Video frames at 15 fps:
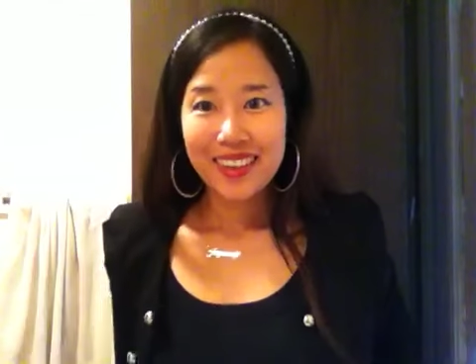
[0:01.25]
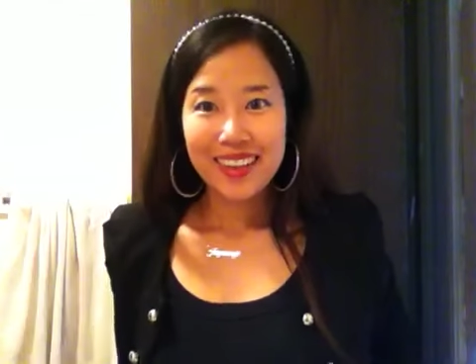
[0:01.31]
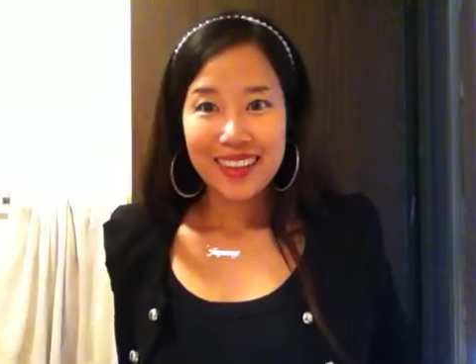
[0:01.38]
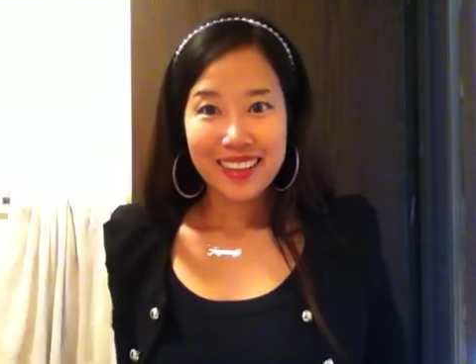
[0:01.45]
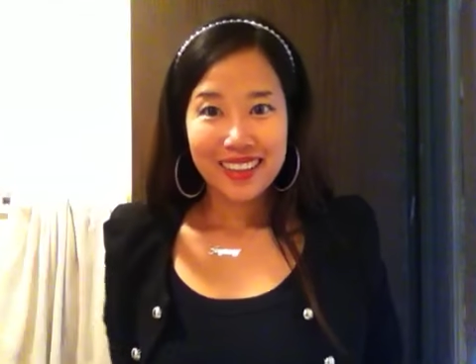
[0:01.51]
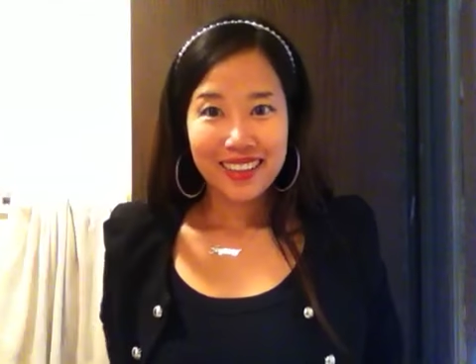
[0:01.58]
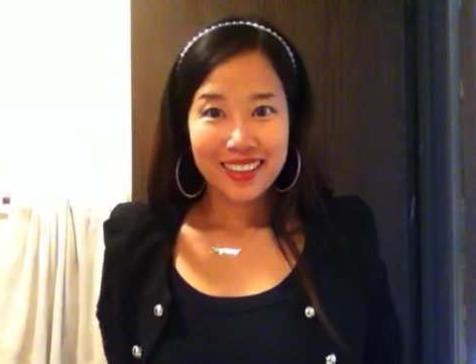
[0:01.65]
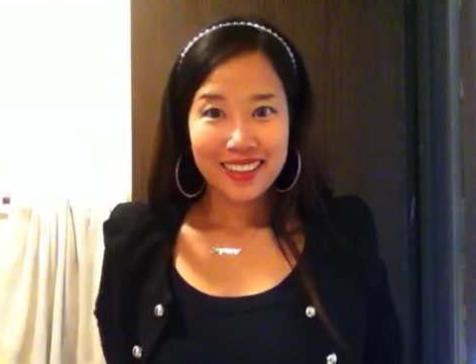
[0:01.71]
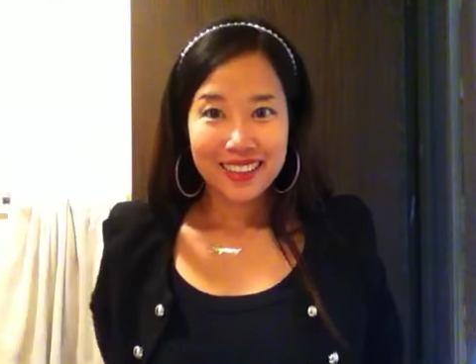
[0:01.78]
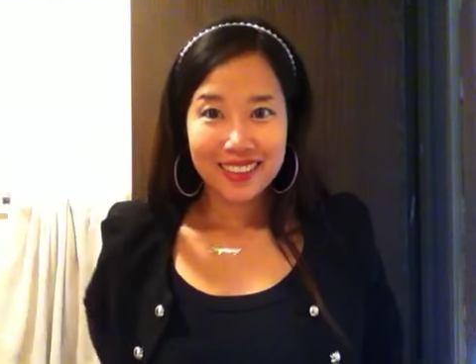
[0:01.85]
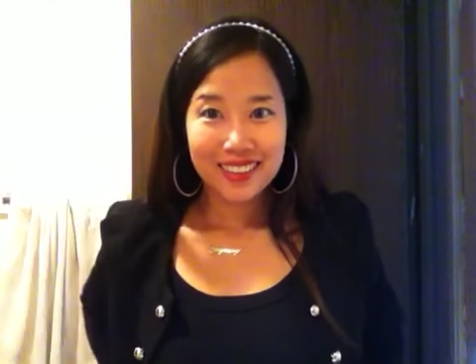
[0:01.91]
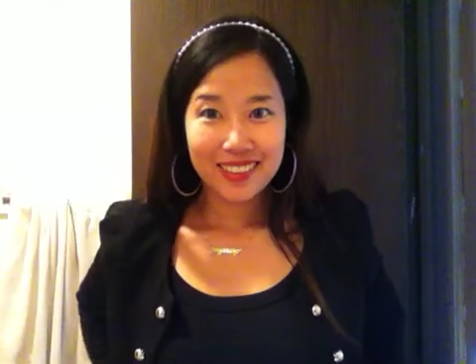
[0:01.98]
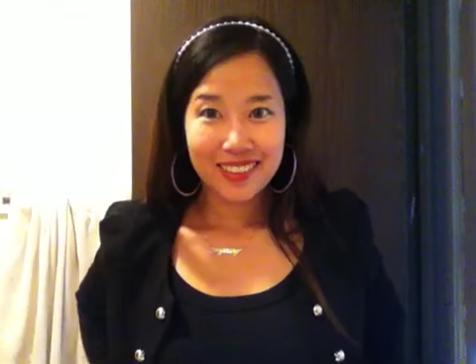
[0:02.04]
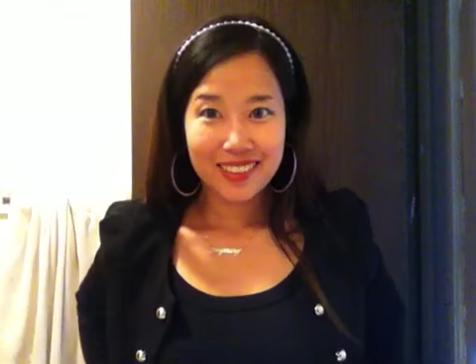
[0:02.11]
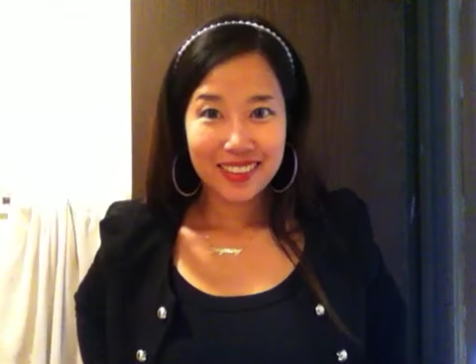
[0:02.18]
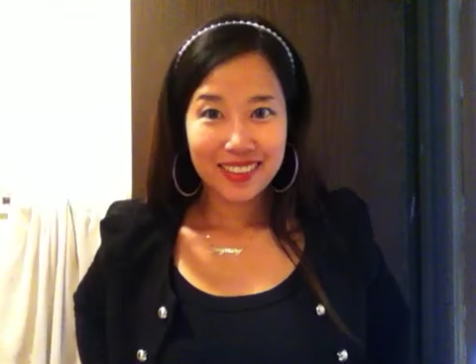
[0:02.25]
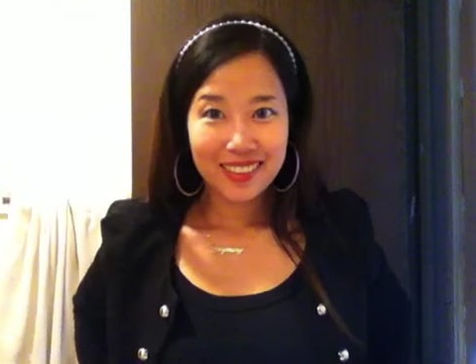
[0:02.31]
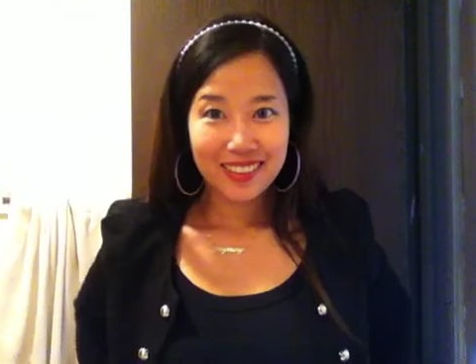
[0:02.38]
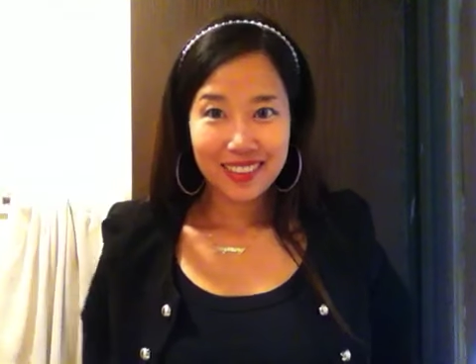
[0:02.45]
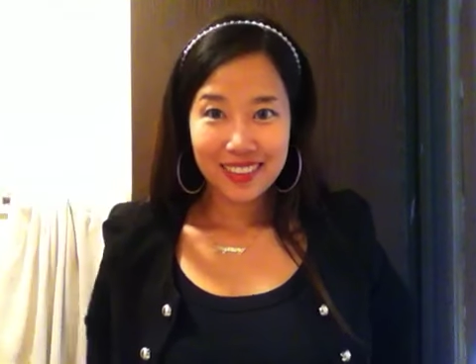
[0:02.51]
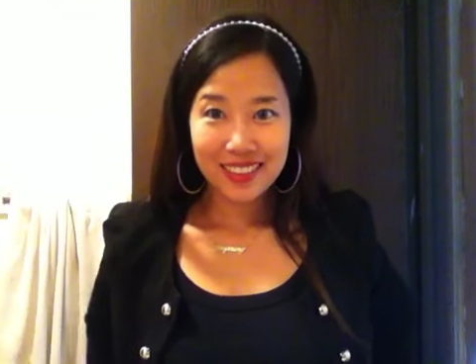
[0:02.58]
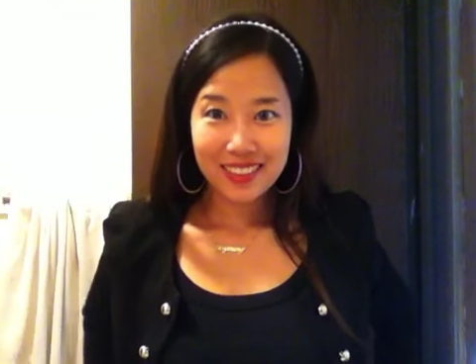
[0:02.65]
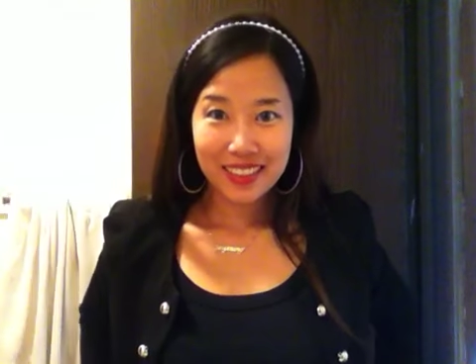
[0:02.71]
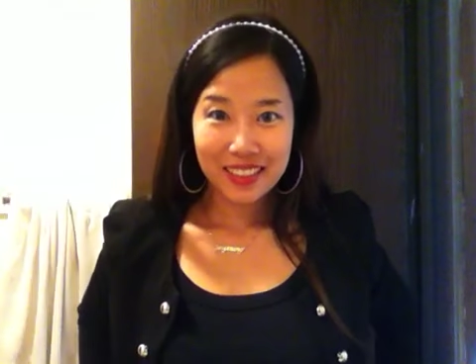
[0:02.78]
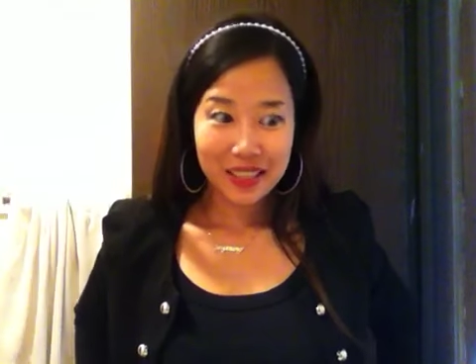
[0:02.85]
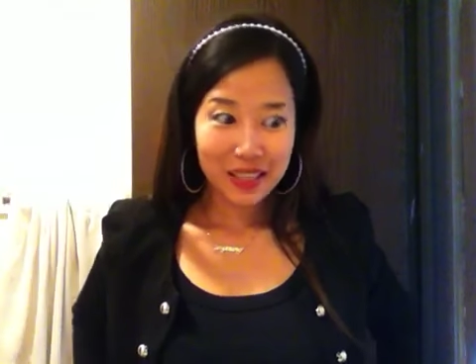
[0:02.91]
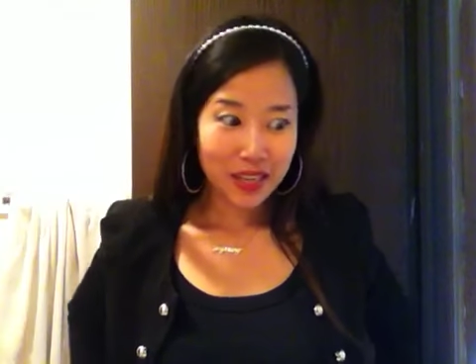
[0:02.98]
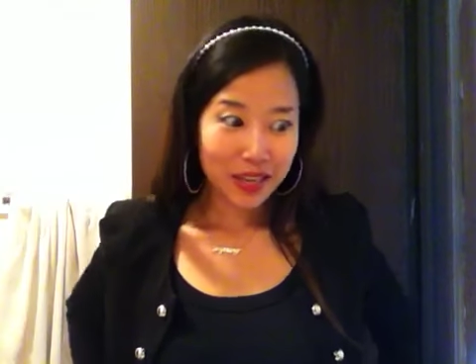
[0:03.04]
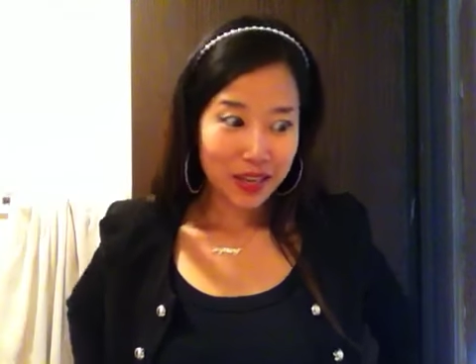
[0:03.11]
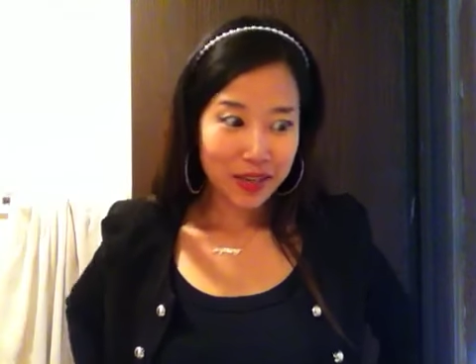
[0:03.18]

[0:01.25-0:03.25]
Hi guys, this is Lily.